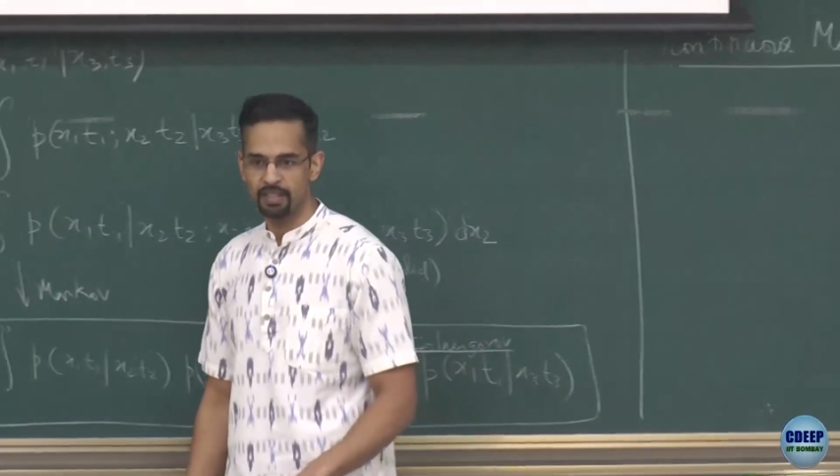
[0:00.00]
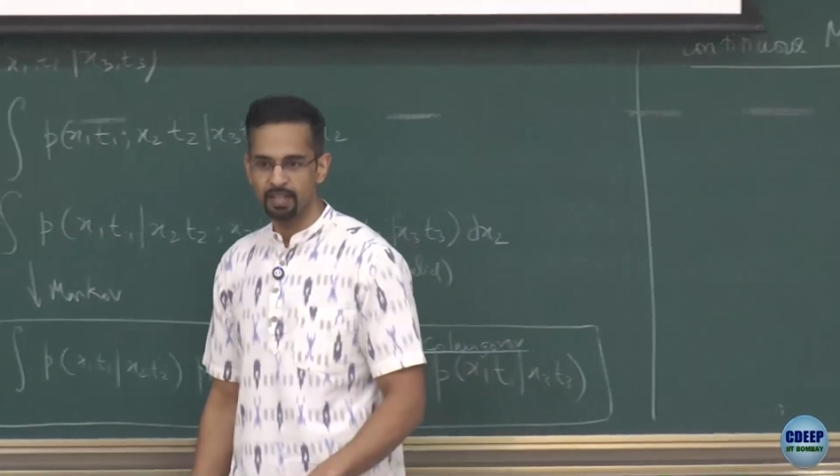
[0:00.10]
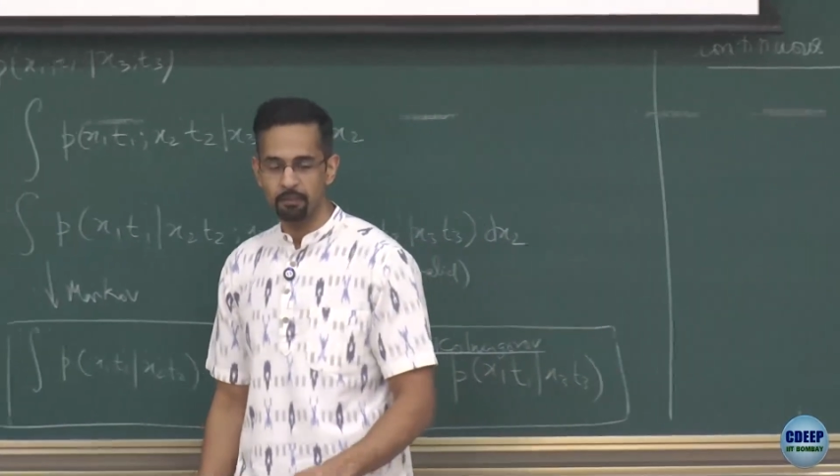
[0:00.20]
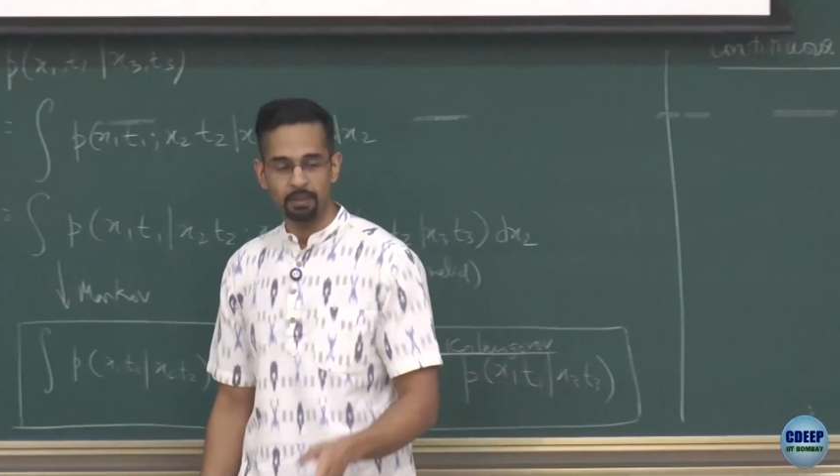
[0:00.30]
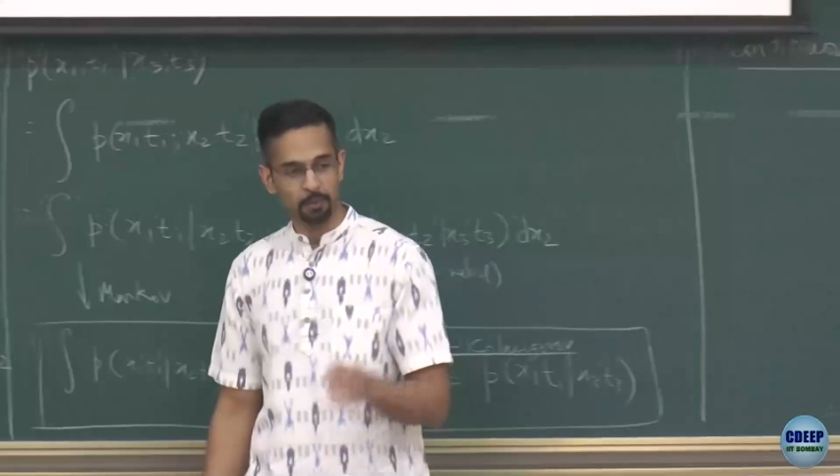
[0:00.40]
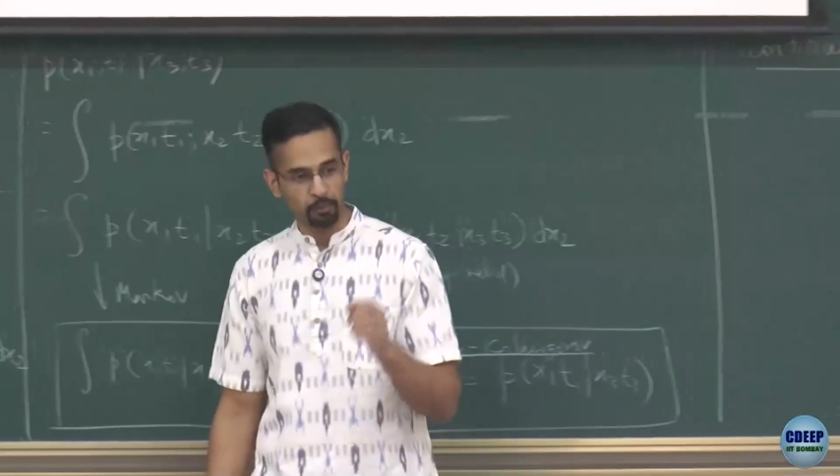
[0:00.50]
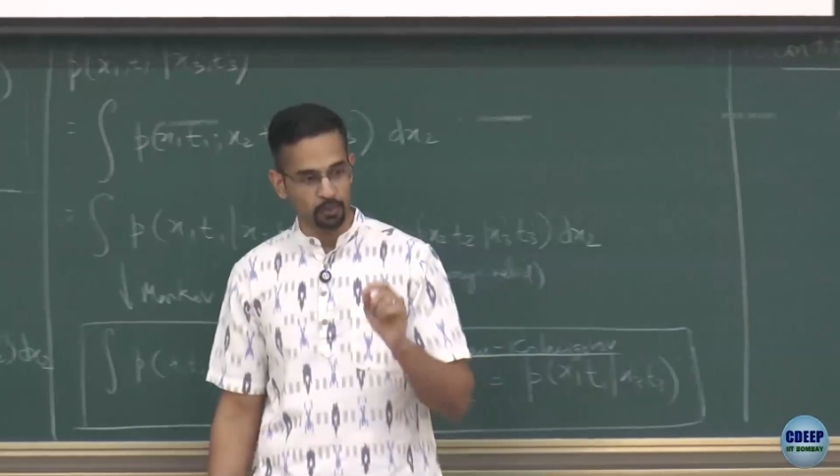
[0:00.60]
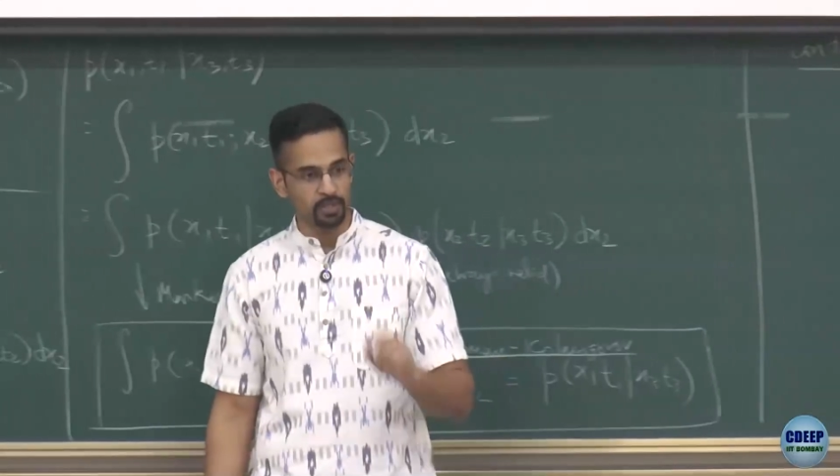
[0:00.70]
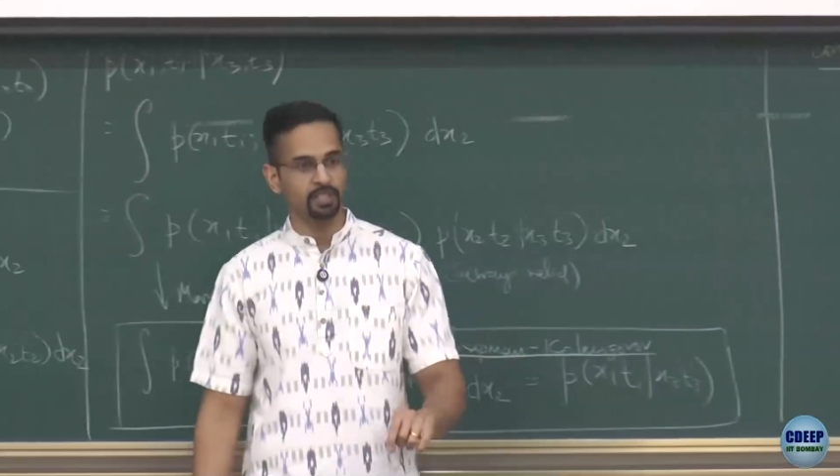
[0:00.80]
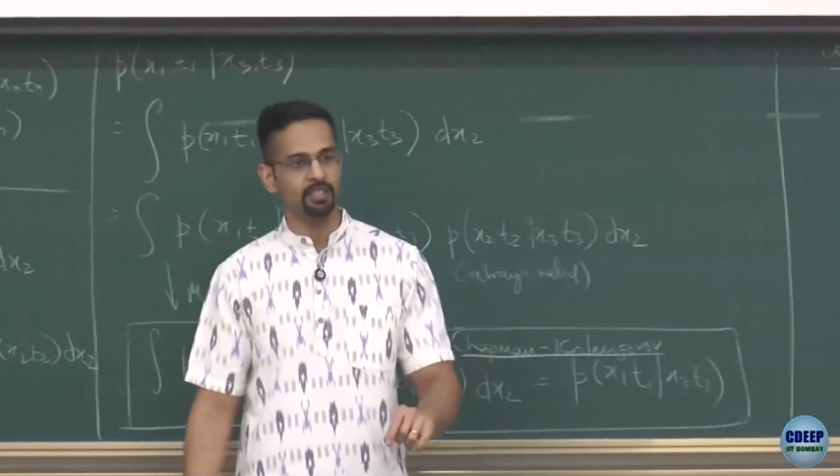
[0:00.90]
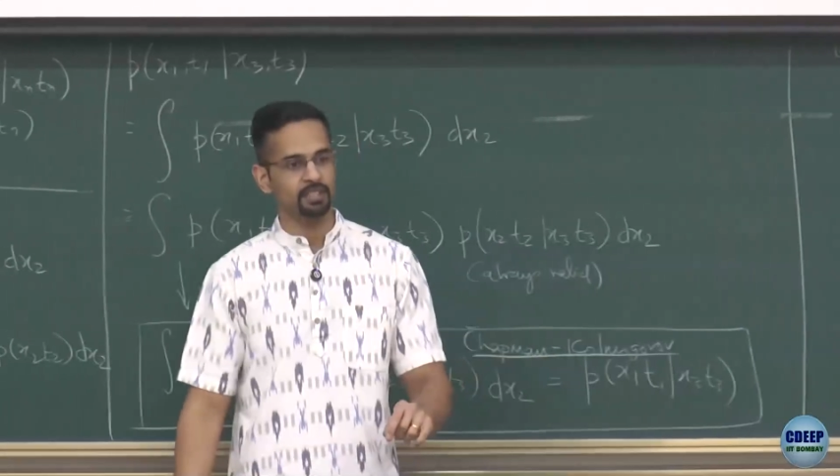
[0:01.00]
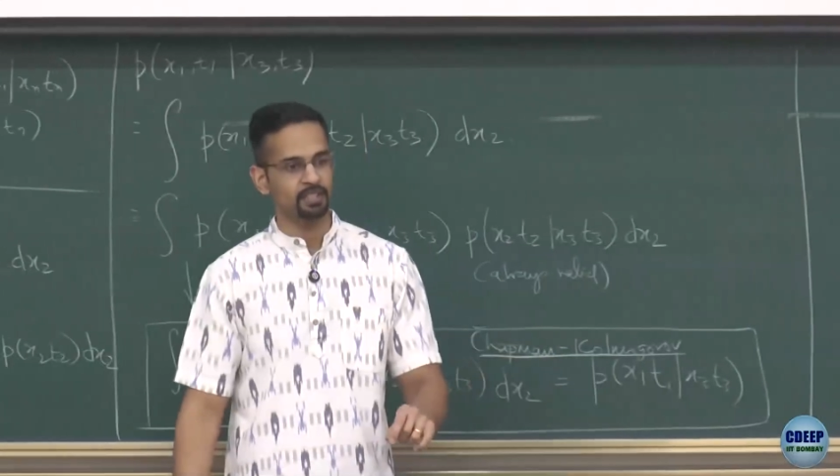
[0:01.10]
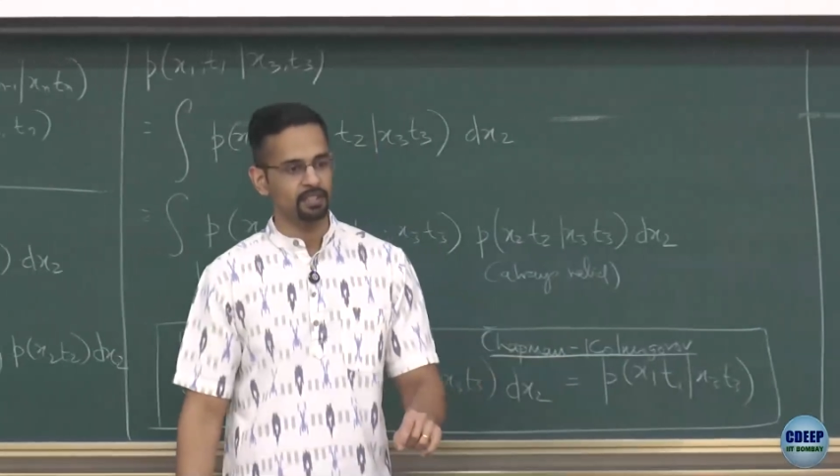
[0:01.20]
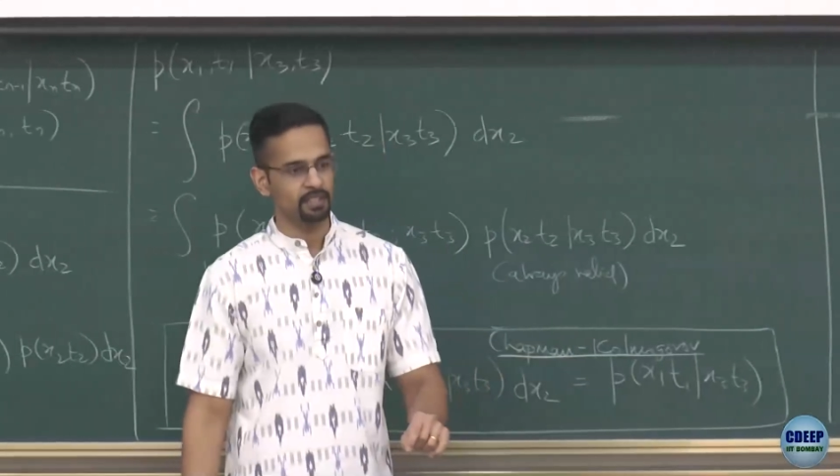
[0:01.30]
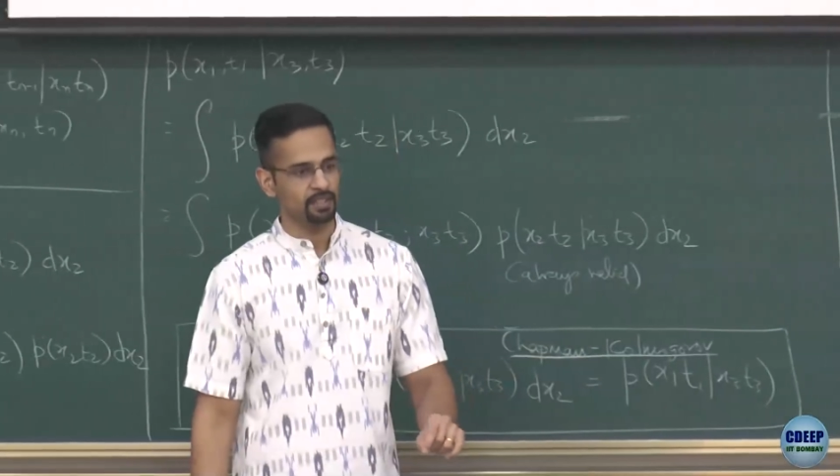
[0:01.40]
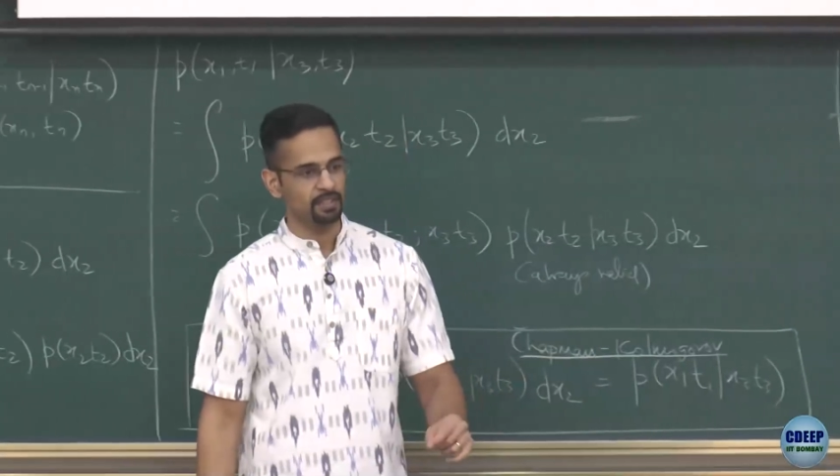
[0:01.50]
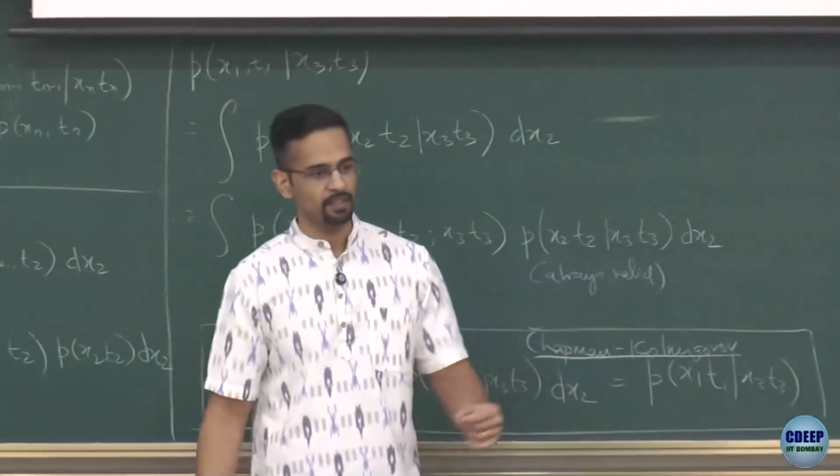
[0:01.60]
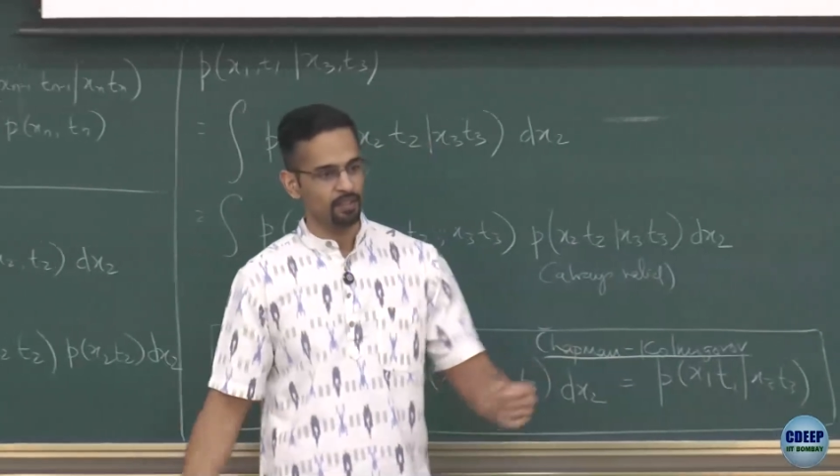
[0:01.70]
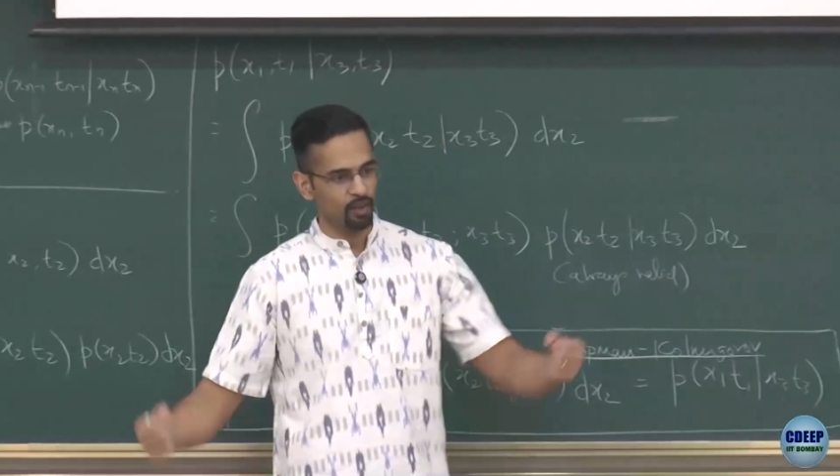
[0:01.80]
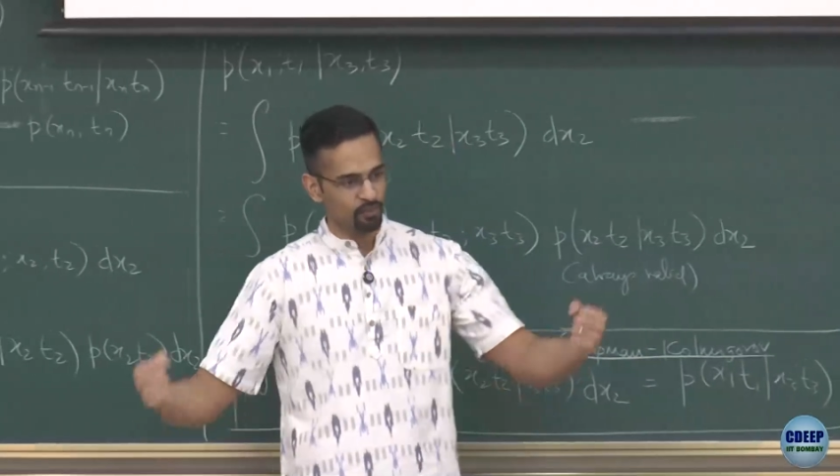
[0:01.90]
But the position
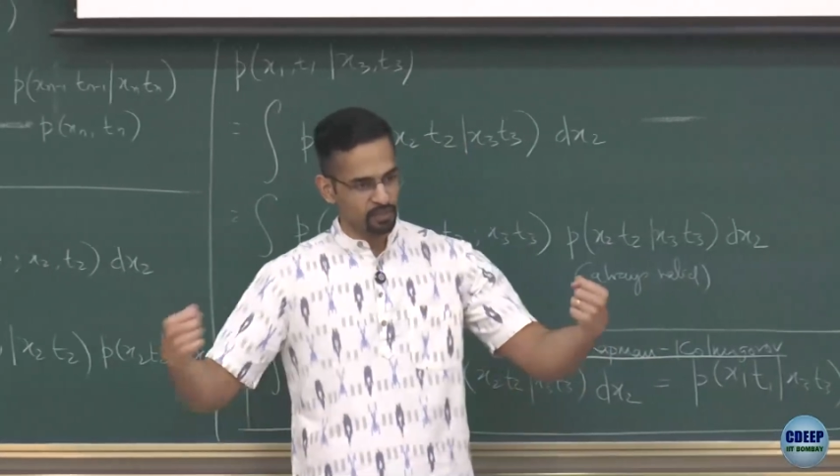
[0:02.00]
of